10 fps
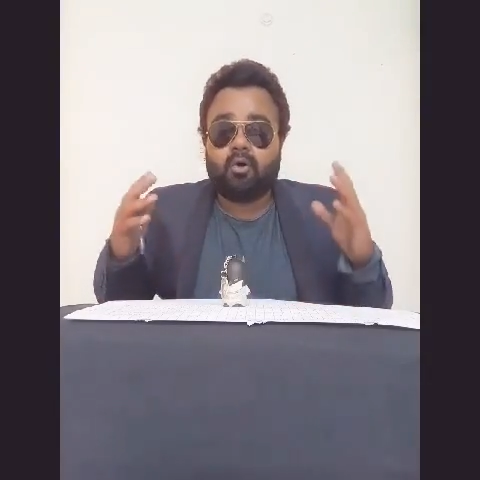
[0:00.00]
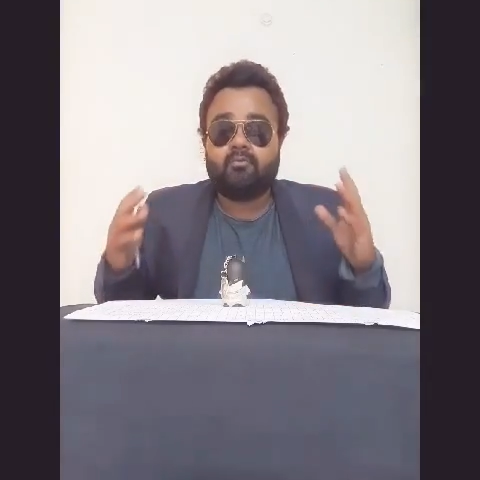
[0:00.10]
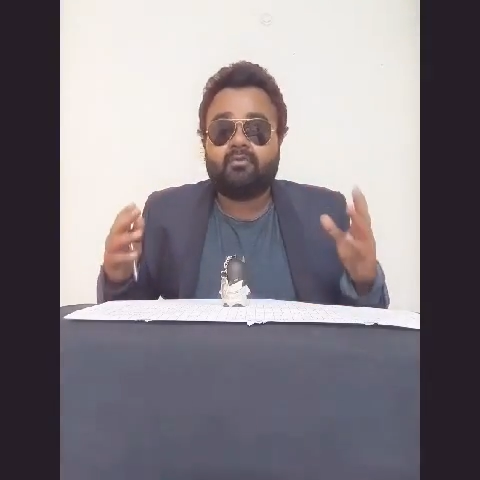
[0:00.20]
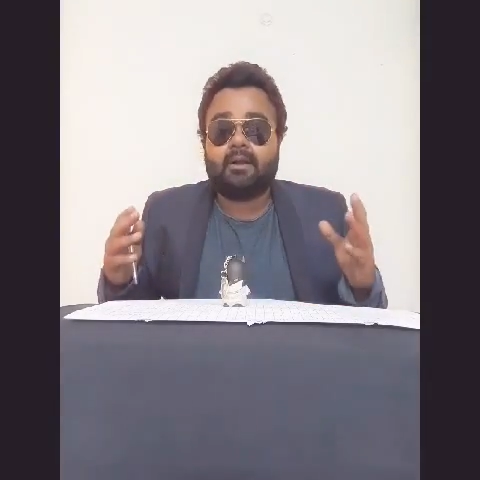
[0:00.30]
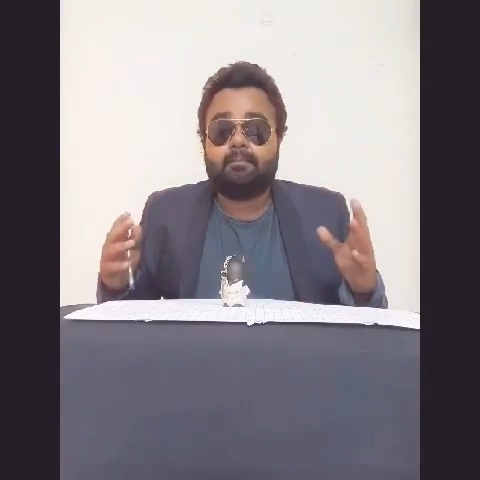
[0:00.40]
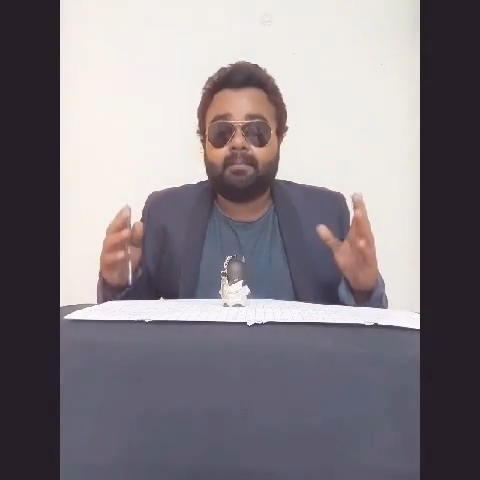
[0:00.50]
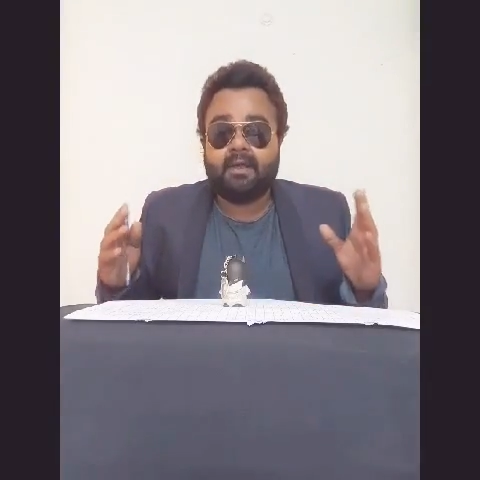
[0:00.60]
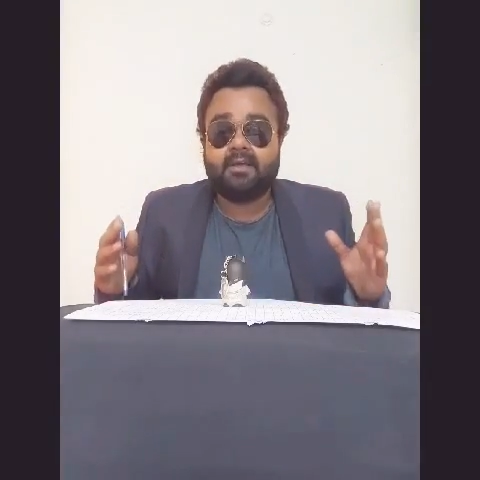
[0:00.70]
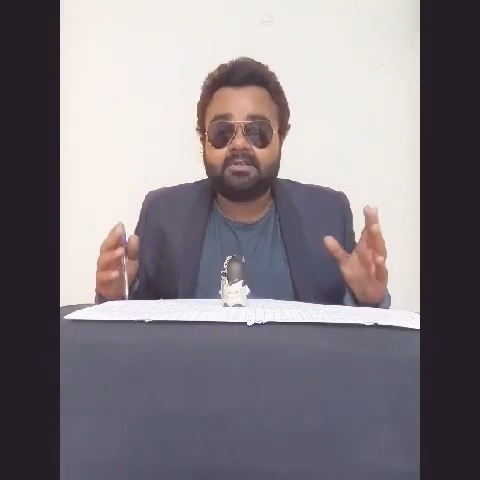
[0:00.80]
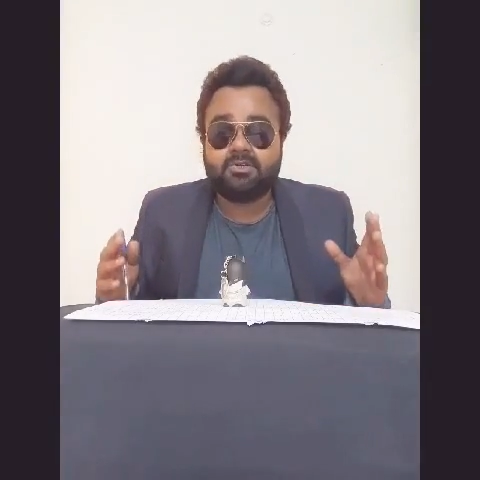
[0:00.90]
of that
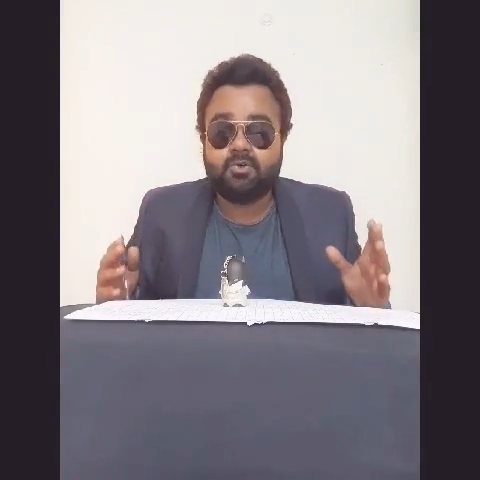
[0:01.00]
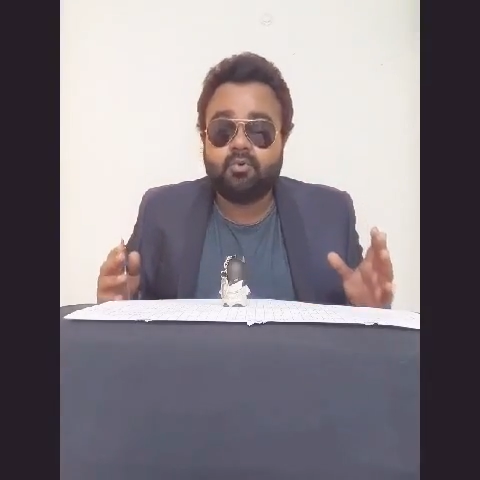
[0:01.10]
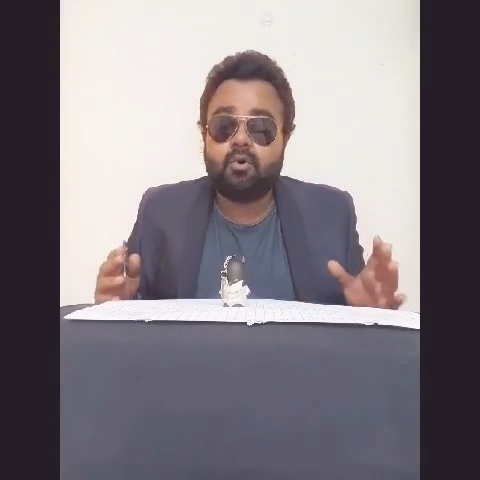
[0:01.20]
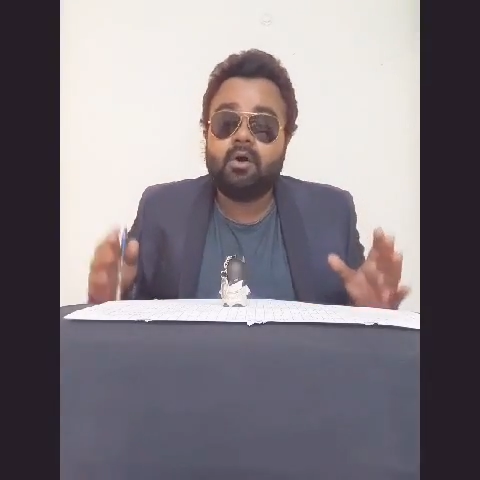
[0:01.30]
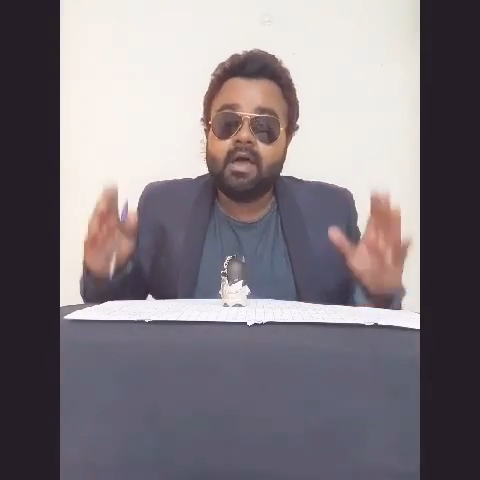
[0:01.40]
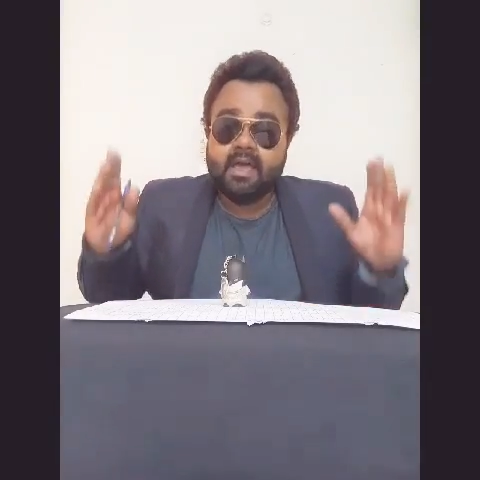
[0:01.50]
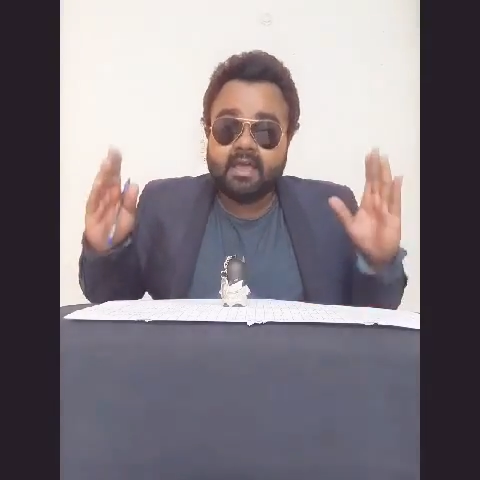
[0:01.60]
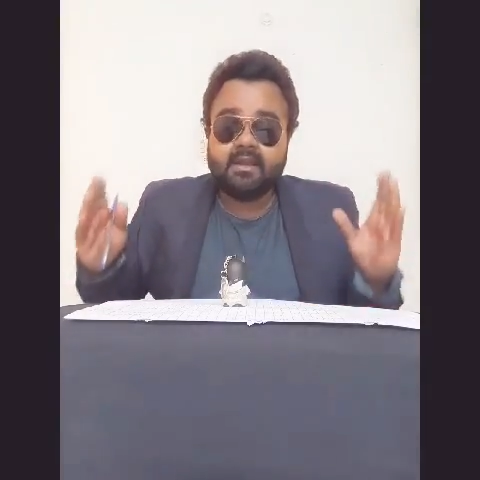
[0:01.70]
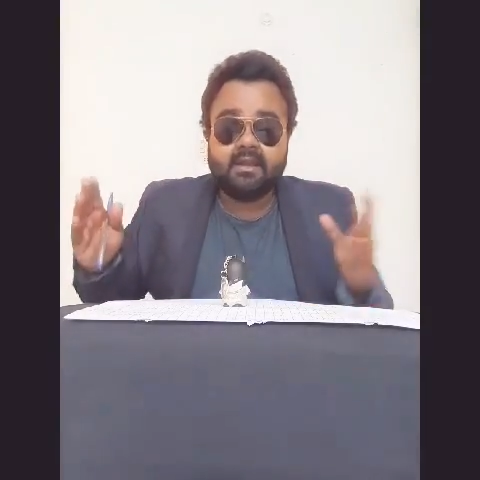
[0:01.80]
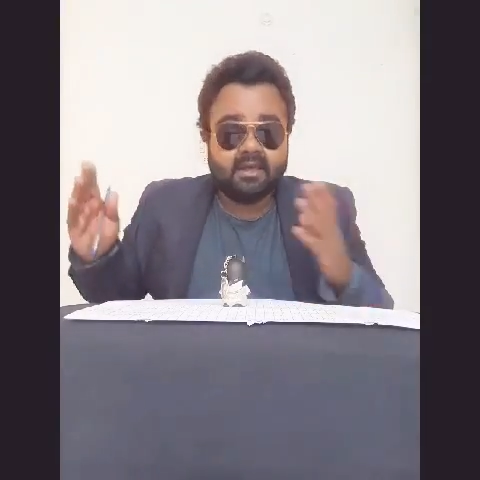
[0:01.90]
place, you know,
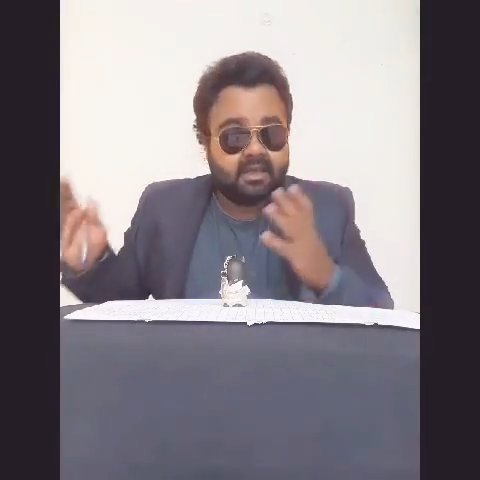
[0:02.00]
in